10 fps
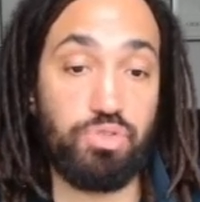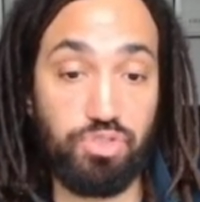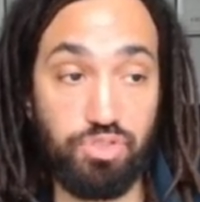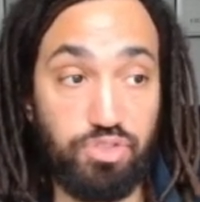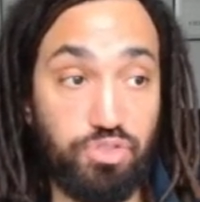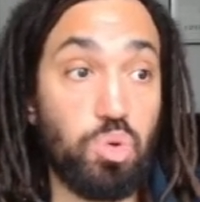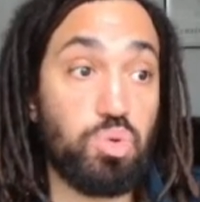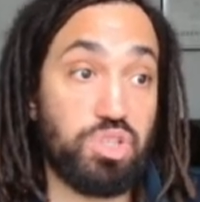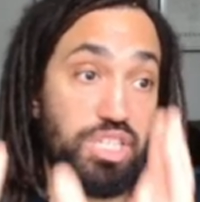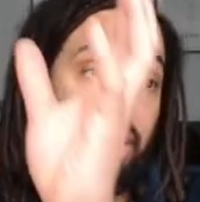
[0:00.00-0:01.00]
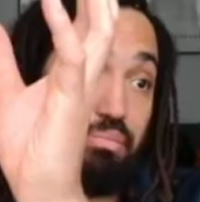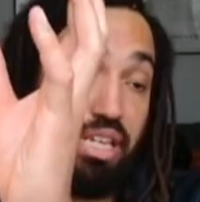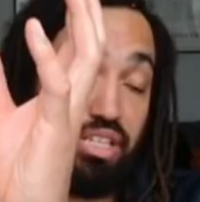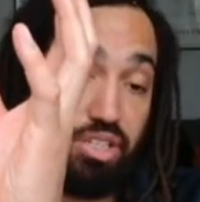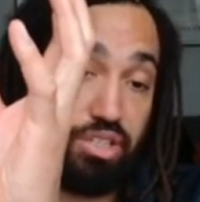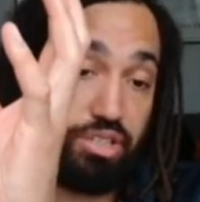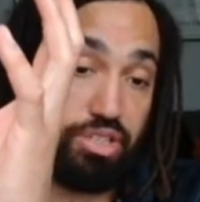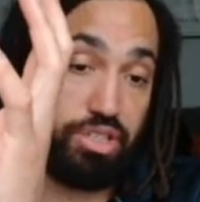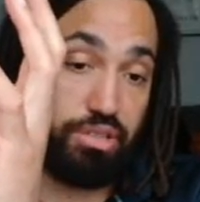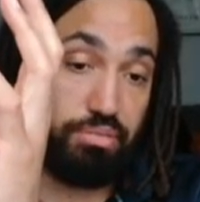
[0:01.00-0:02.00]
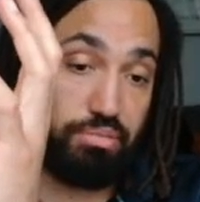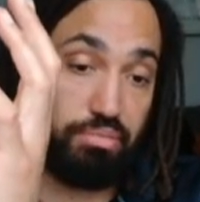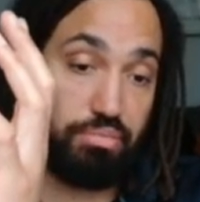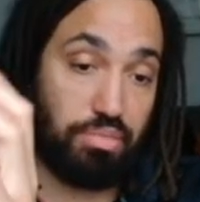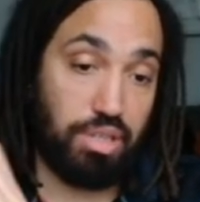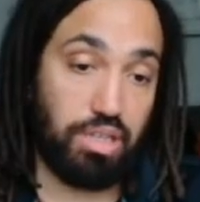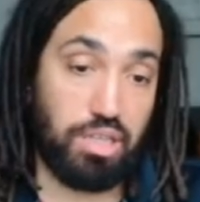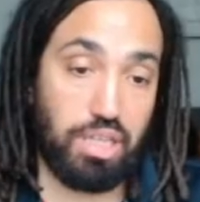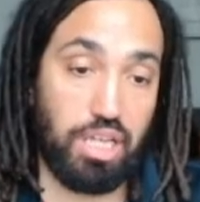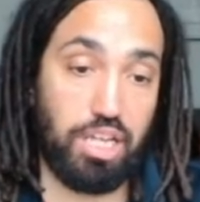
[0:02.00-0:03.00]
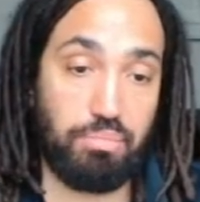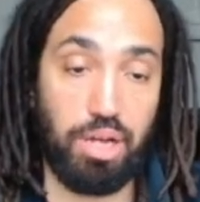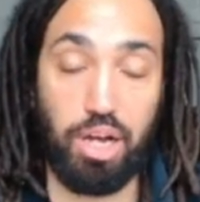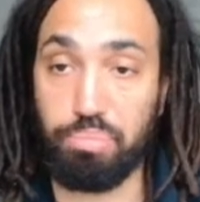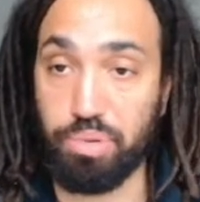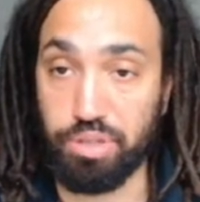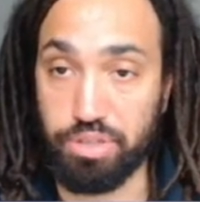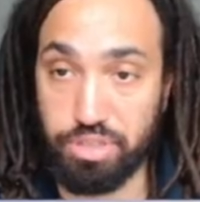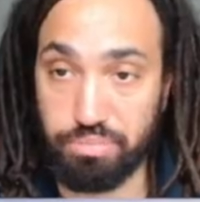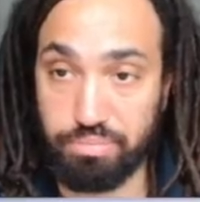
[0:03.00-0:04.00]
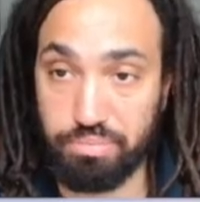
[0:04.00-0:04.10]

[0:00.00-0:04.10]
40 meters upwards